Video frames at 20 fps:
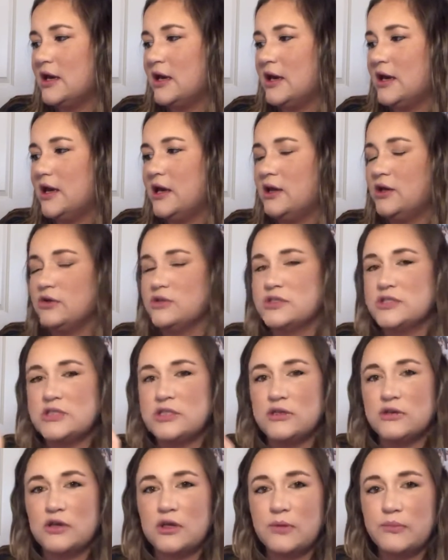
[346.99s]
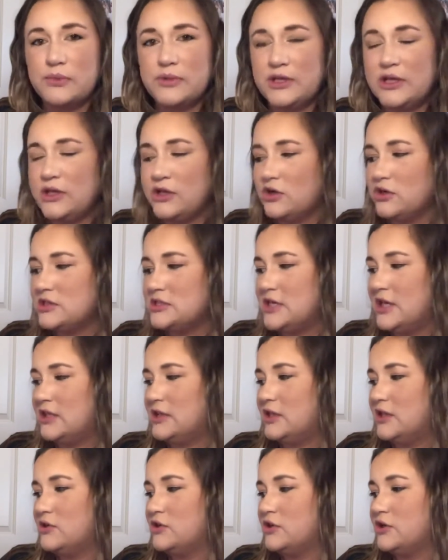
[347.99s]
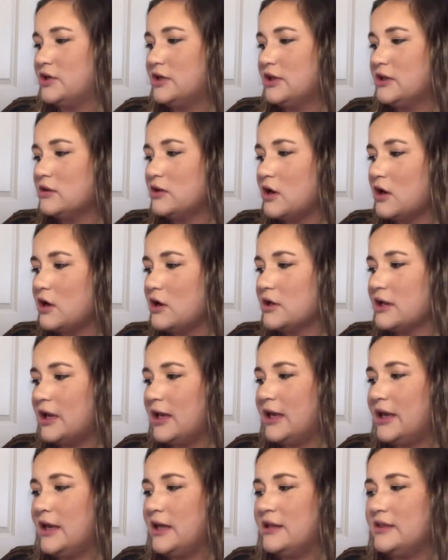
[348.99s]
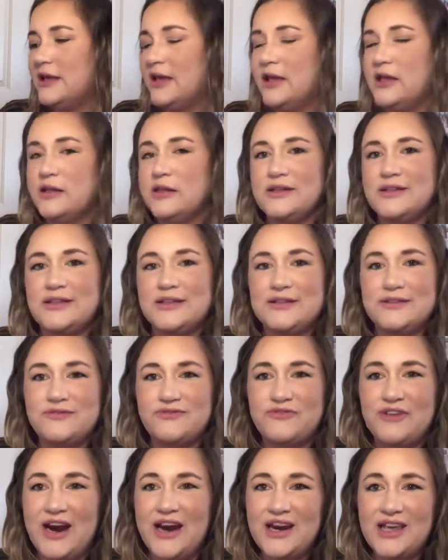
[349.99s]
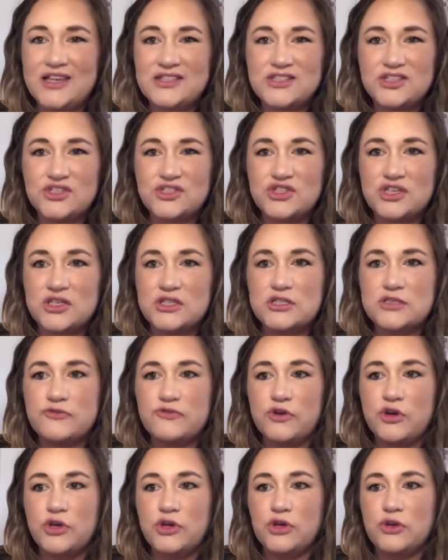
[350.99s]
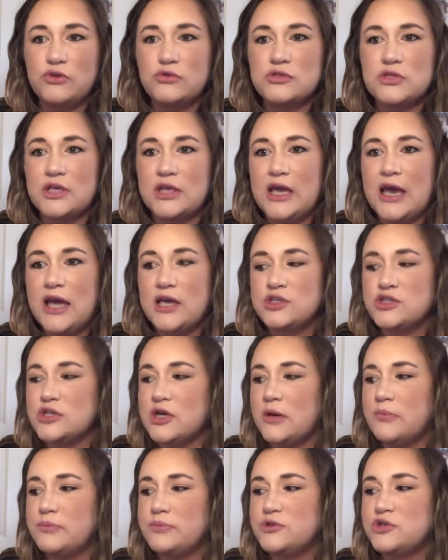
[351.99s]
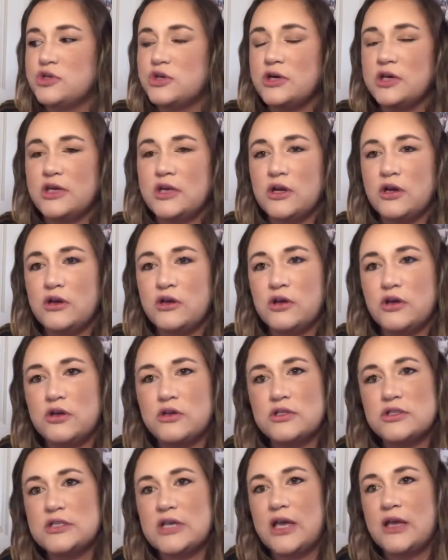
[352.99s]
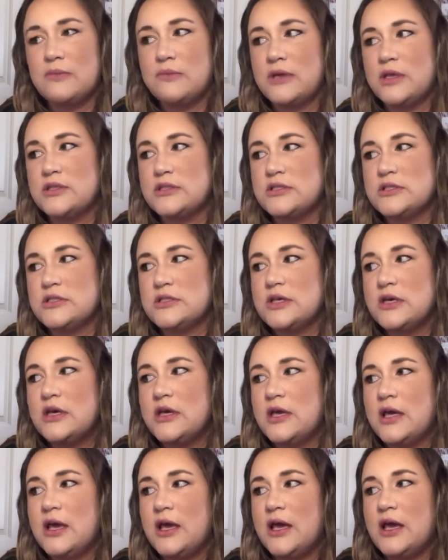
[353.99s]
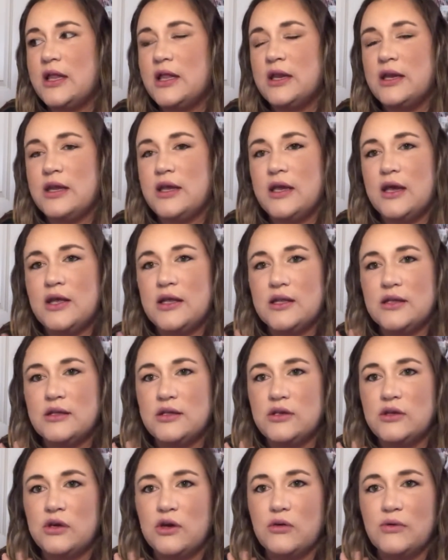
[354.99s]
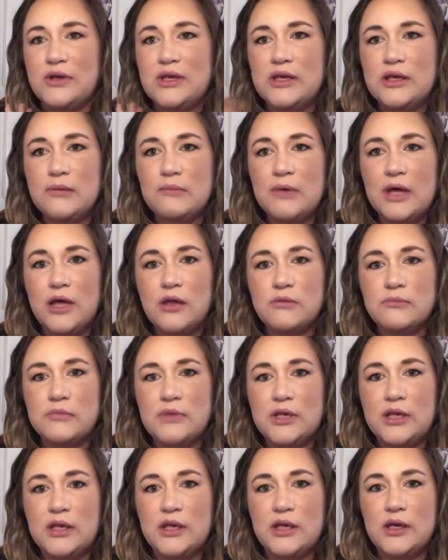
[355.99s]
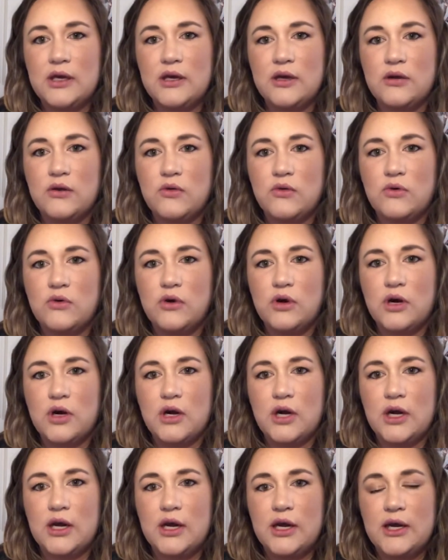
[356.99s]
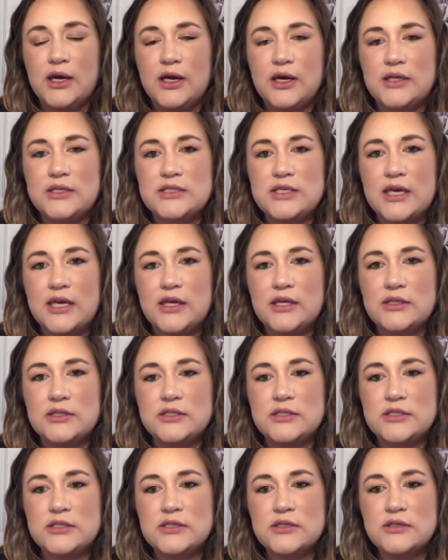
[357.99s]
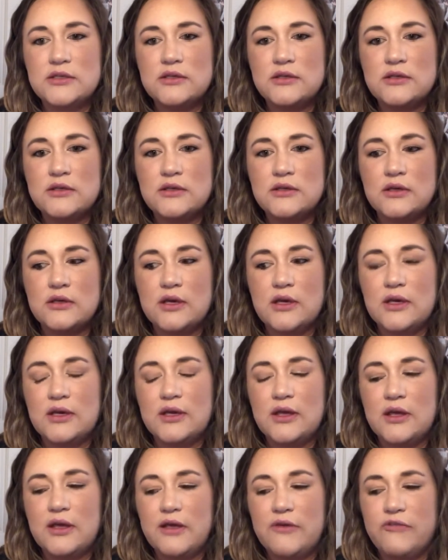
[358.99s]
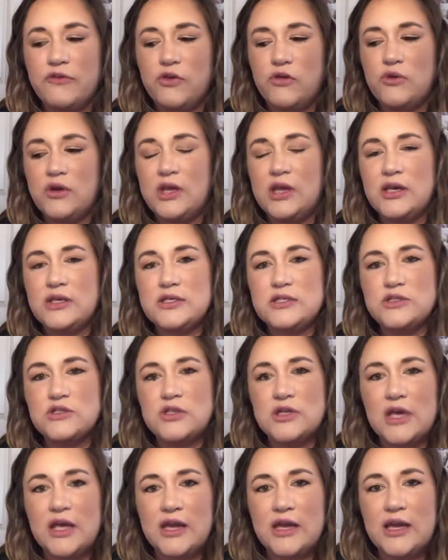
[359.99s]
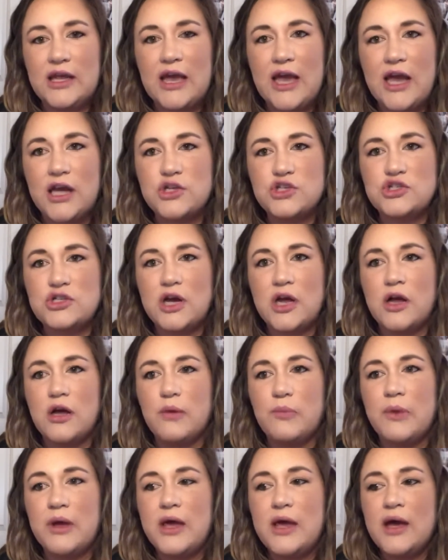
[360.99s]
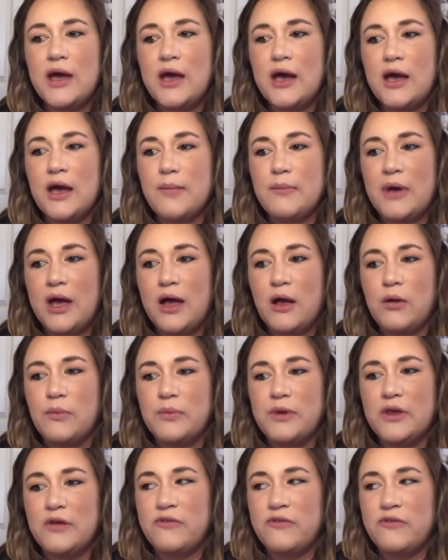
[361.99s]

Uh, you'll still complete your daily learning log and then Fridays are just for you to catch up, turn in all your assignments and you know email me or uh, attend if you need any extra help um, I'll be